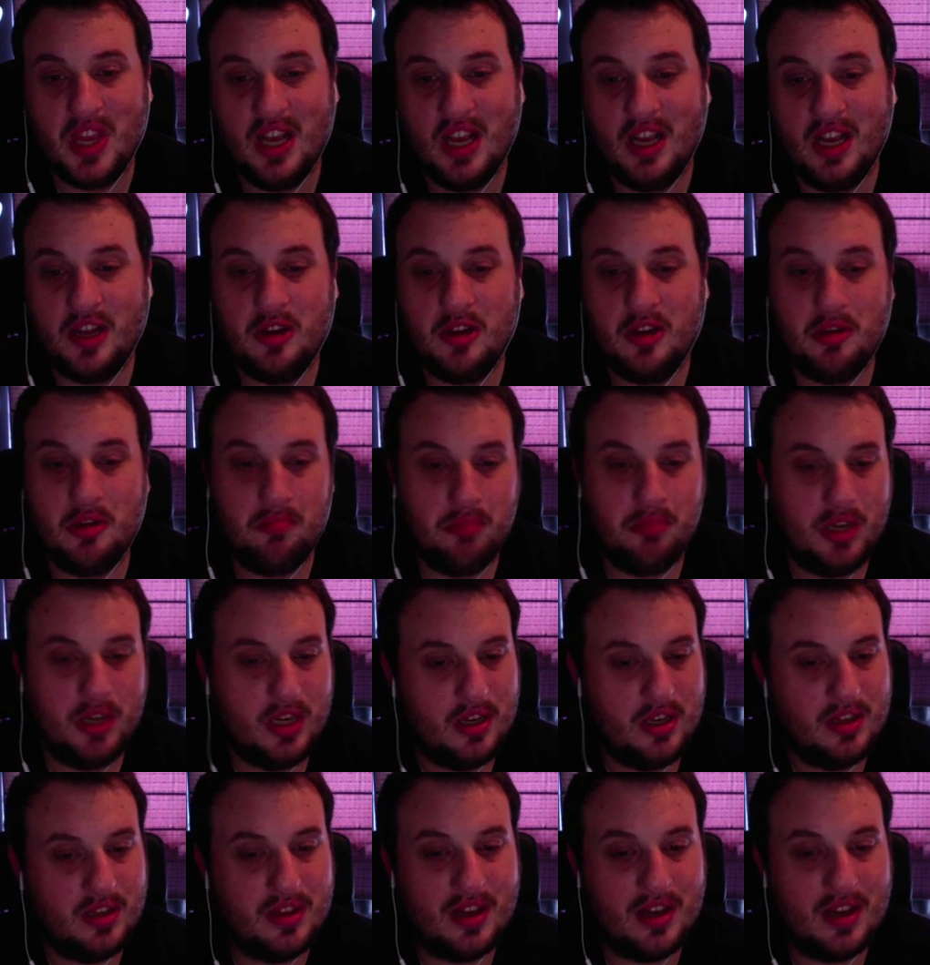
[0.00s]
It could
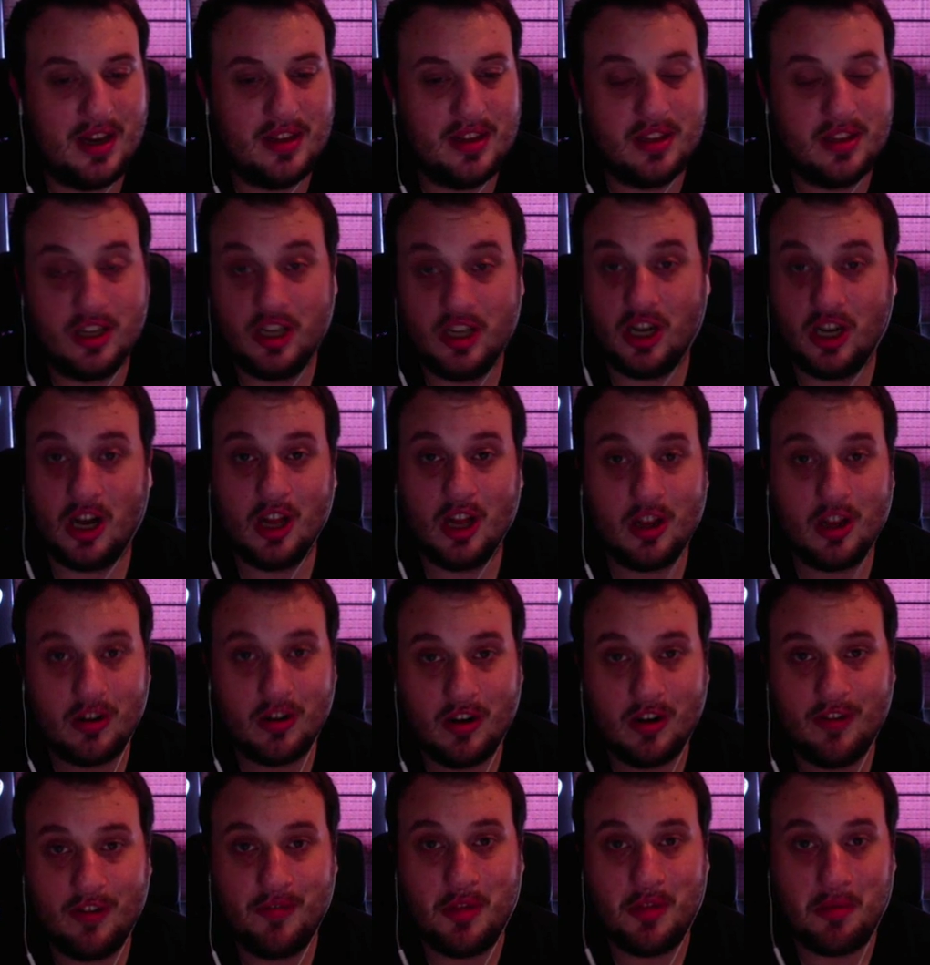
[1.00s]
be that the color
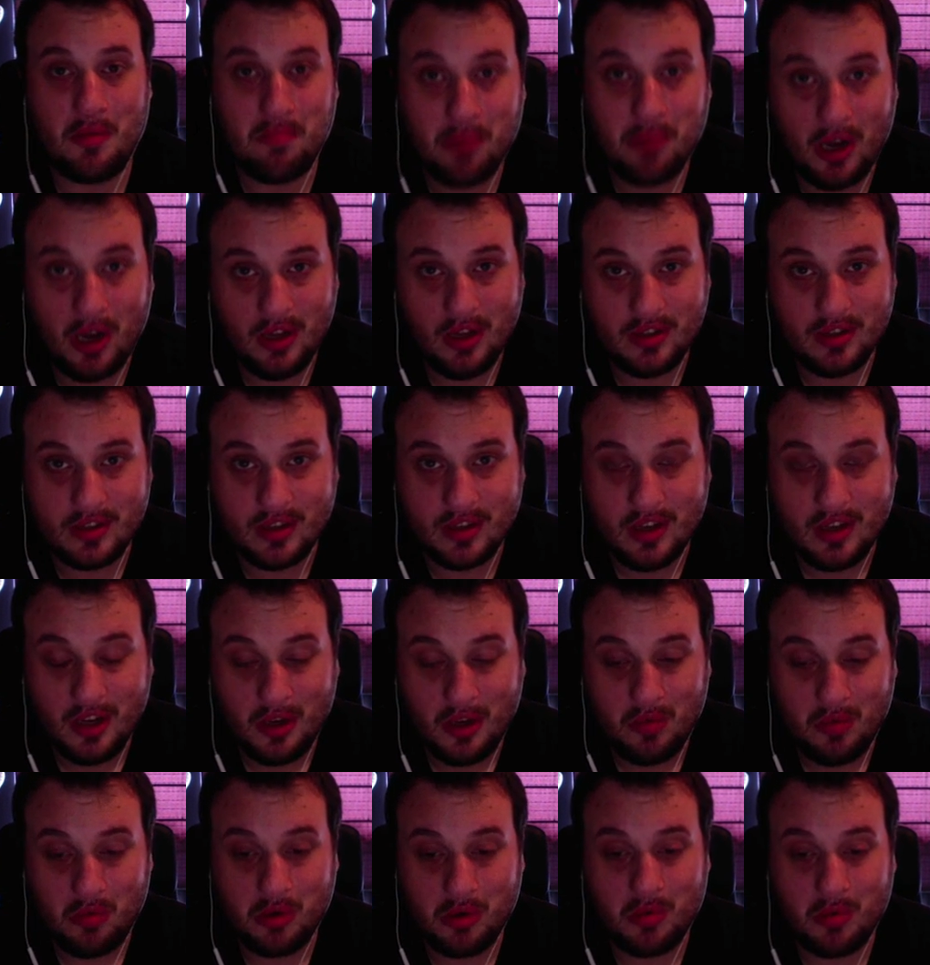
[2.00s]
of the button
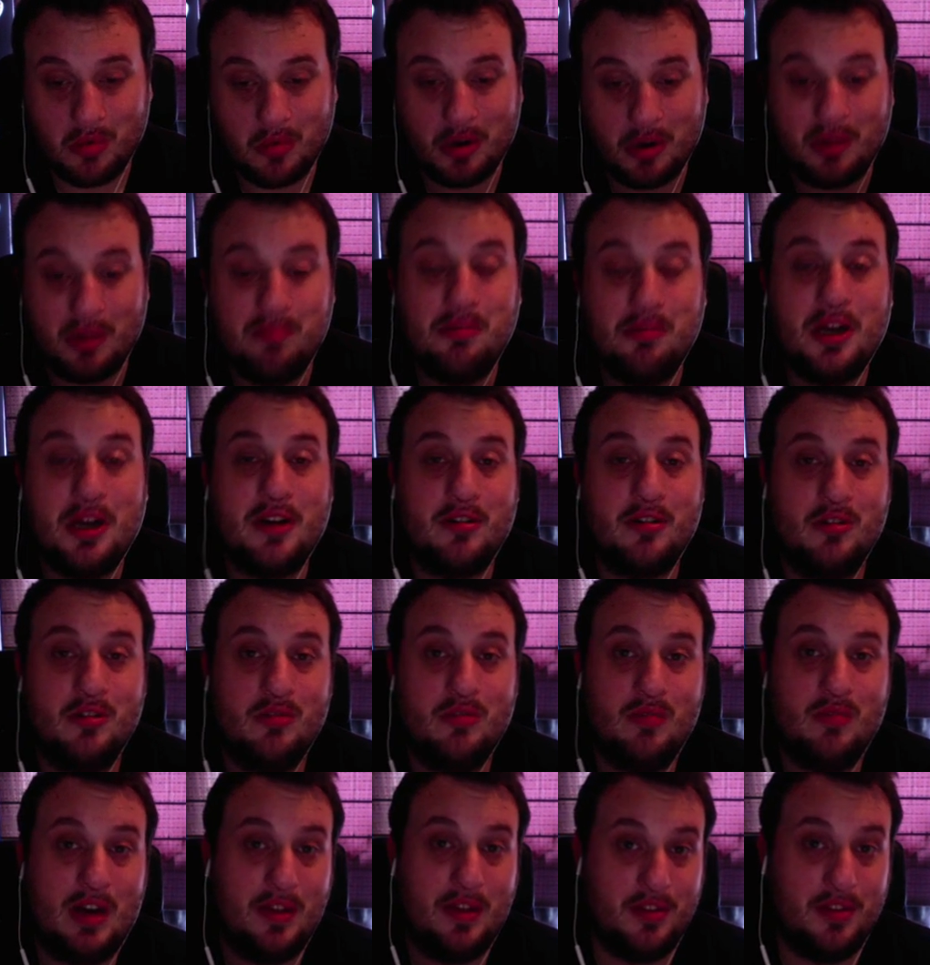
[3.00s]
would work better.
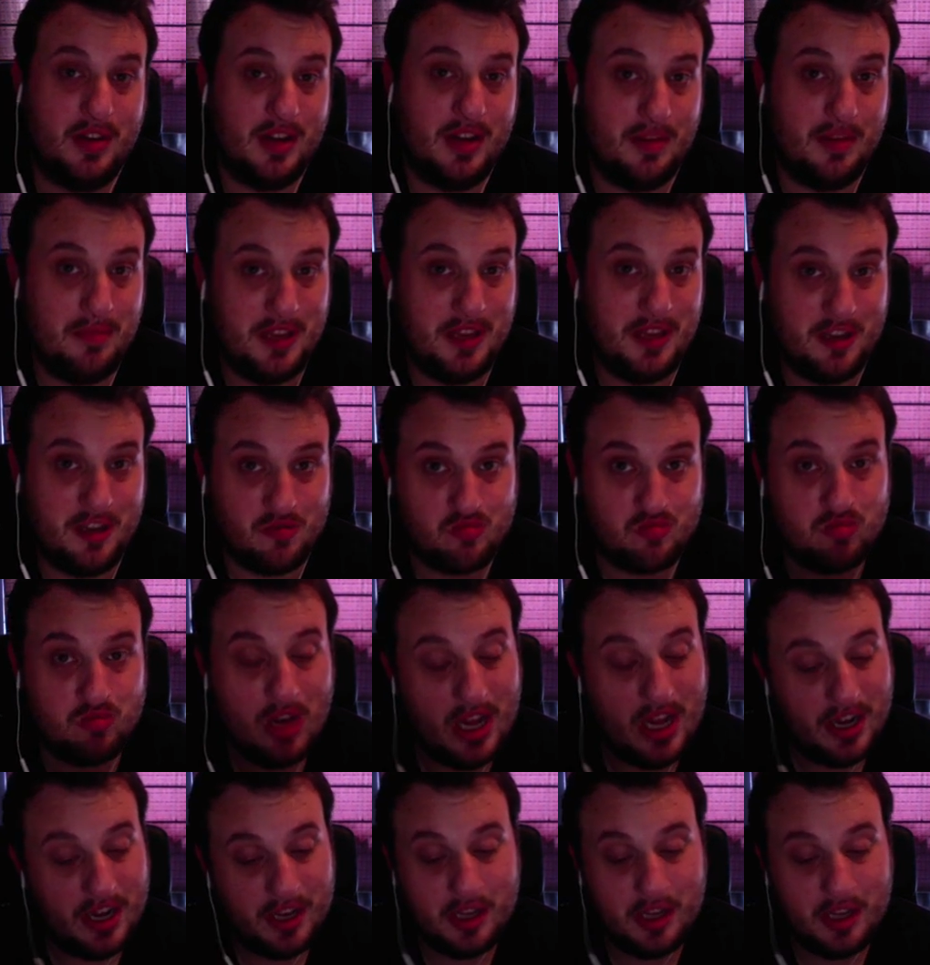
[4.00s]
Rather than it being
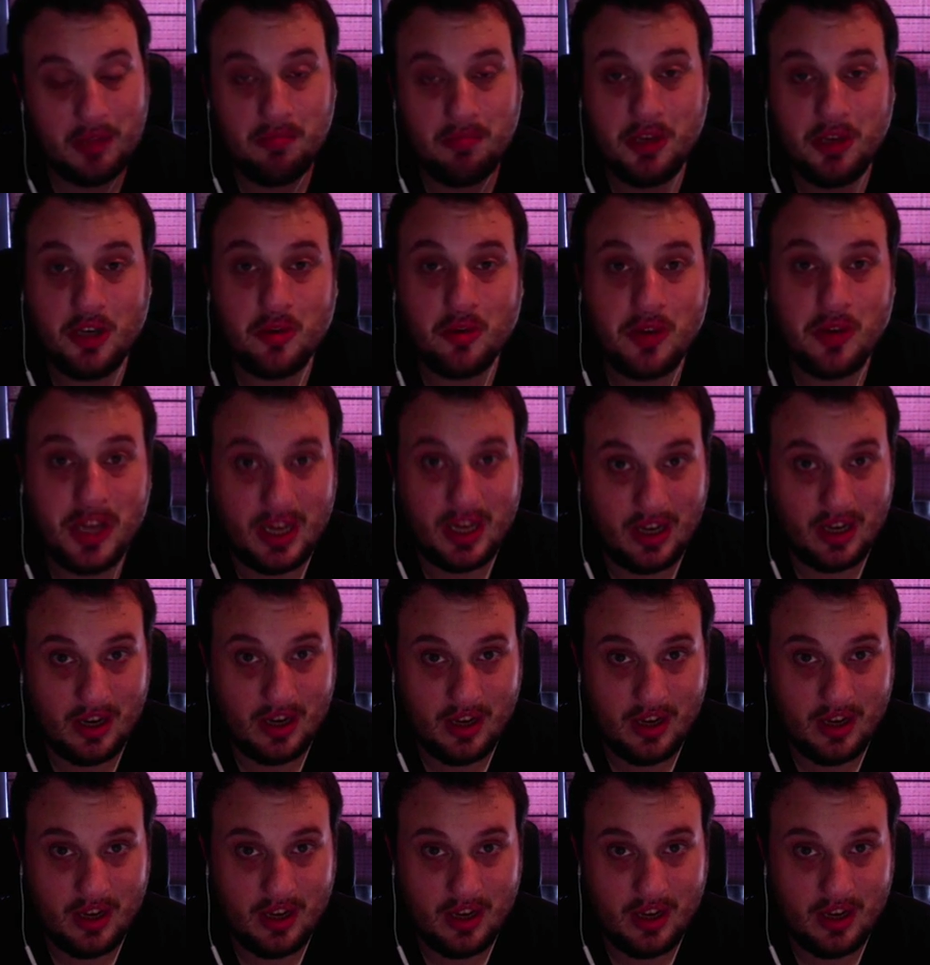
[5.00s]
red, it could be green,